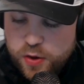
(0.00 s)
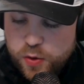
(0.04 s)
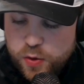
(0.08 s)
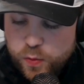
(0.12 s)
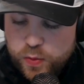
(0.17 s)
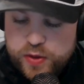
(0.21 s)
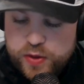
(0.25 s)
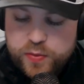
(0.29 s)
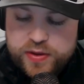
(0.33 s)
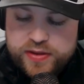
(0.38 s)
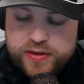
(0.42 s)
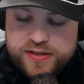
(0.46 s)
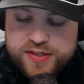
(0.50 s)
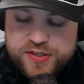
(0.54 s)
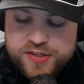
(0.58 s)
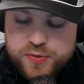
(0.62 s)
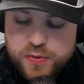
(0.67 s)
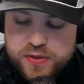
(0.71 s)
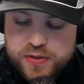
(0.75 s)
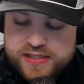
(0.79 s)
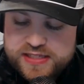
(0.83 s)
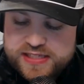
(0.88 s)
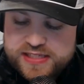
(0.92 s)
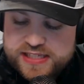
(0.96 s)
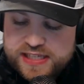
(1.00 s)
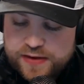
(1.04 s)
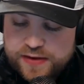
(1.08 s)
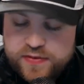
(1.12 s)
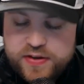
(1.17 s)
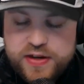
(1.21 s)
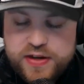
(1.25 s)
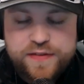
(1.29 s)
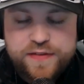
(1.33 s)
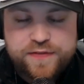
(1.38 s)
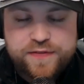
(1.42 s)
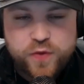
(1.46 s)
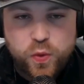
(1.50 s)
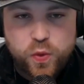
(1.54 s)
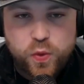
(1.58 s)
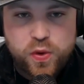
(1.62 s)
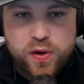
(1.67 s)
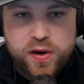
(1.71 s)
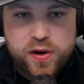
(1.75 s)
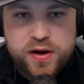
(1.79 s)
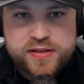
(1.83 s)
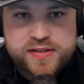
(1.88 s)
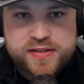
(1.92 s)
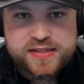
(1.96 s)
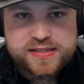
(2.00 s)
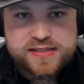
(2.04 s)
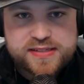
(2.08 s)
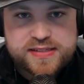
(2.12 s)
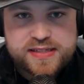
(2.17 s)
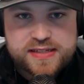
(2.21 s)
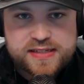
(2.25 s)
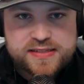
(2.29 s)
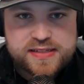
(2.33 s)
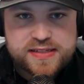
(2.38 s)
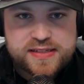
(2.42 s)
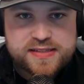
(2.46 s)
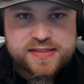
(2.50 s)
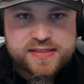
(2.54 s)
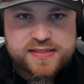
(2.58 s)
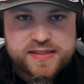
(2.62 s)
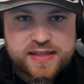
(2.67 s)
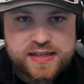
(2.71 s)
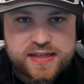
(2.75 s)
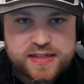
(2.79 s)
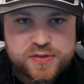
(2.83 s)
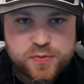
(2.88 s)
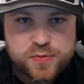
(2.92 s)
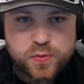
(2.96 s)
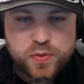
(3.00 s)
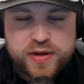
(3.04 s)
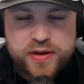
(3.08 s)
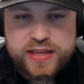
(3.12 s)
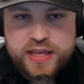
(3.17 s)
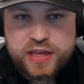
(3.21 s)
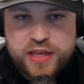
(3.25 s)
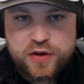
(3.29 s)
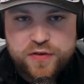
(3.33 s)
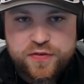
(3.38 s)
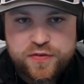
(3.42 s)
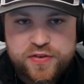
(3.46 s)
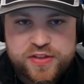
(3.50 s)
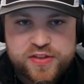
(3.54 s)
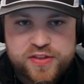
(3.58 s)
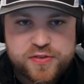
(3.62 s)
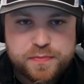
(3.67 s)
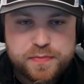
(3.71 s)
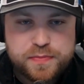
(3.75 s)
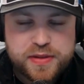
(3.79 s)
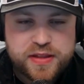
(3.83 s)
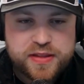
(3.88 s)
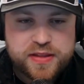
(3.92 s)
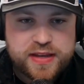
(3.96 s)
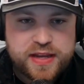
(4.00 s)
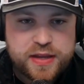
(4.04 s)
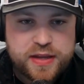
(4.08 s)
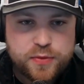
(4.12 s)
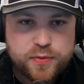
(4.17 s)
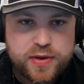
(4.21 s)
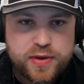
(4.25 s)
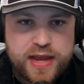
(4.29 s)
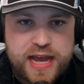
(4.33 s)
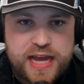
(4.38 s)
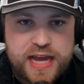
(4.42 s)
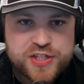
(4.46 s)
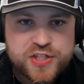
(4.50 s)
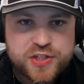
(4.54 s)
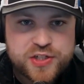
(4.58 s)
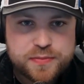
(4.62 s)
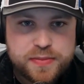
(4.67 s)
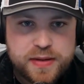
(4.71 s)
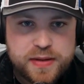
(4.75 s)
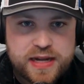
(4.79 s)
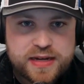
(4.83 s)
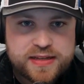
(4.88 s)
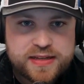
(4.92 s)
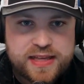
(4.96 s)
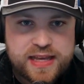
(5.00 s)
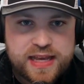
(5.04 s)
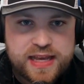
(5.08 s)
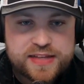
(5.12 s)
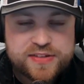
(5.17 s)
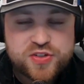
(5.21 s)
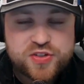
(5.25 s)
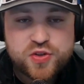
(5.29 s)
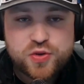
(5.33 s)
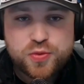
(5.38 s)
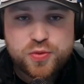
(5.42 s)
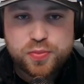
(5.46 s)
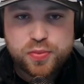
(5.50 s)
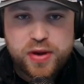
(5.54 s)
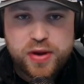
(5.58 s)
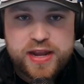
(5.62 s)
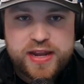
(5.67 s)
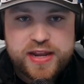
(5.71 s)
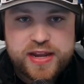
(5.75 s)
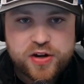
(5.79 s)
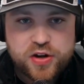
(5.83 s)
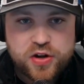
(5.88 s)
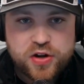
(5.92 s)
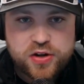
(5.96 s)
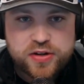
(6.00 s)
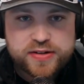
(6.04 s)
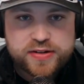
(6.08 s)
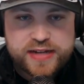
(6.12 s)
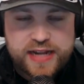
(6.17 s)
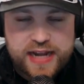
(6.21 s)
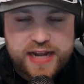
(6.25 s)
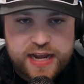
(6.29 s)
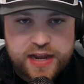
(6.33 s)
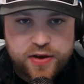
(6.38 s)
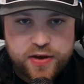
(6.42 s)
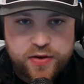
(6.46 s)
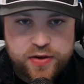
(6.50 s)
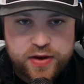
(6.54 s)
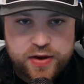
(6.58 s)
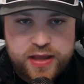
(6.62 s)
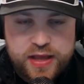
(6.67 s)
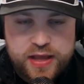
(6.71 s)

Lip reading: We win this one 74-66. We're here for this Billiken reaction podcast to break it all down.